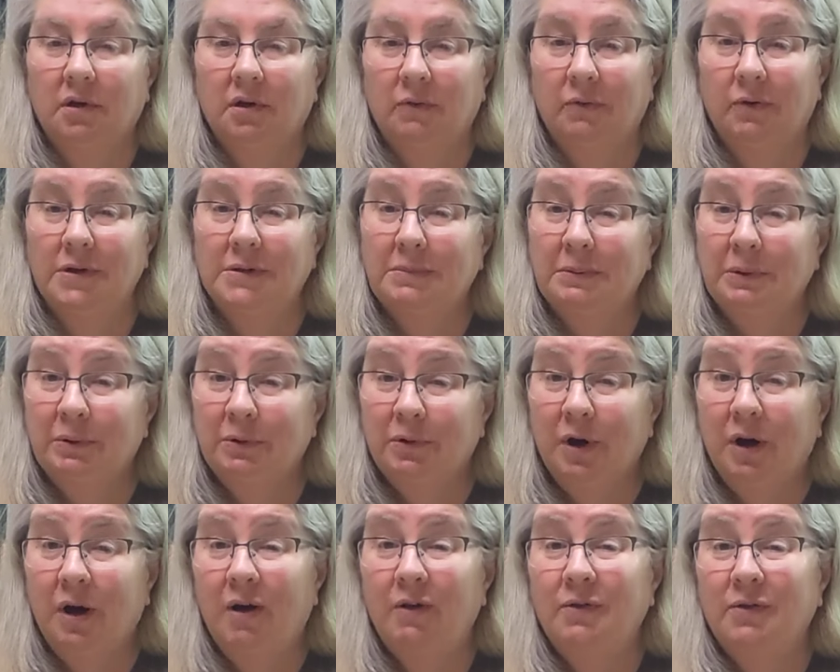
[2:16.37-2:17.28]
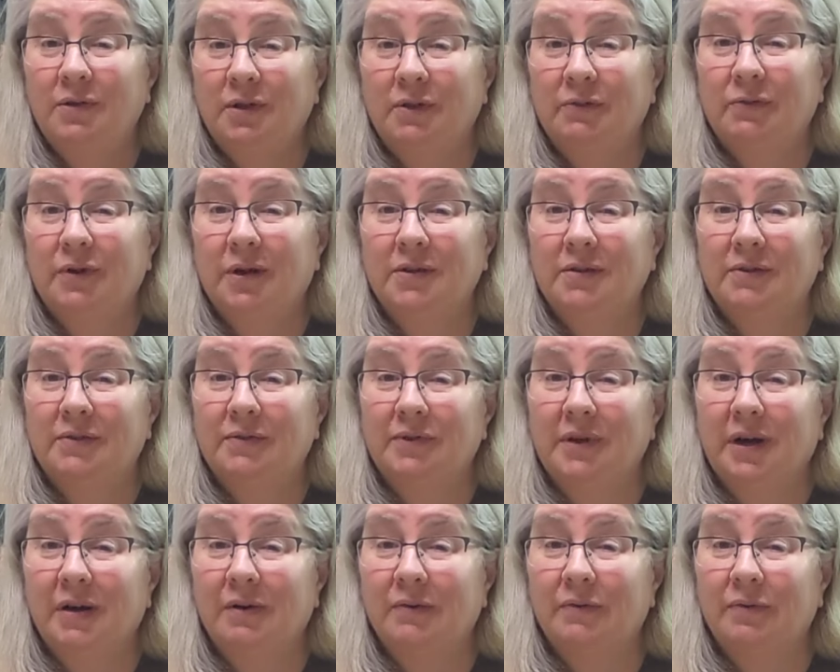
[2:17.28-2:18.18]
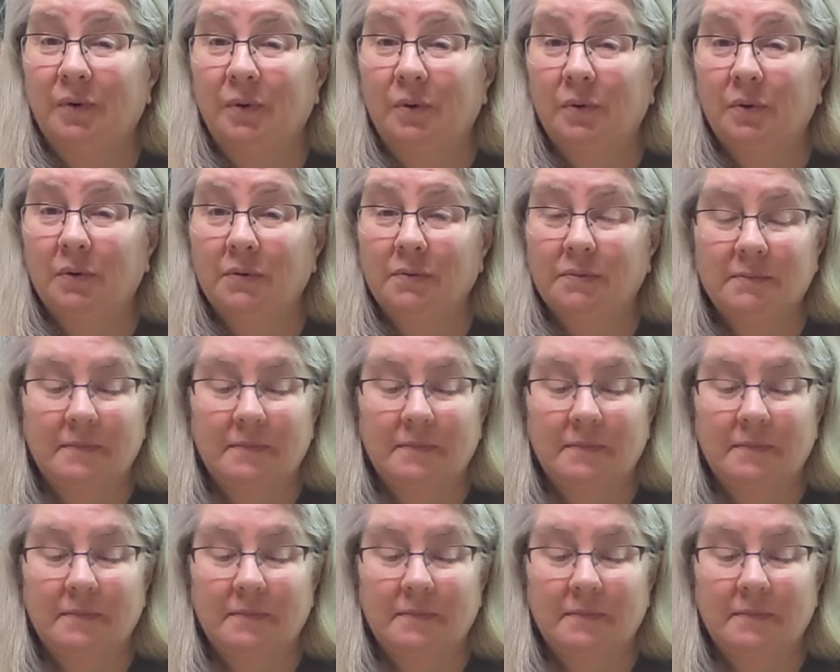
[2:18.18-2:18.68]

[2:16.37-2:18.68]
a recipe would call self-rising flour for.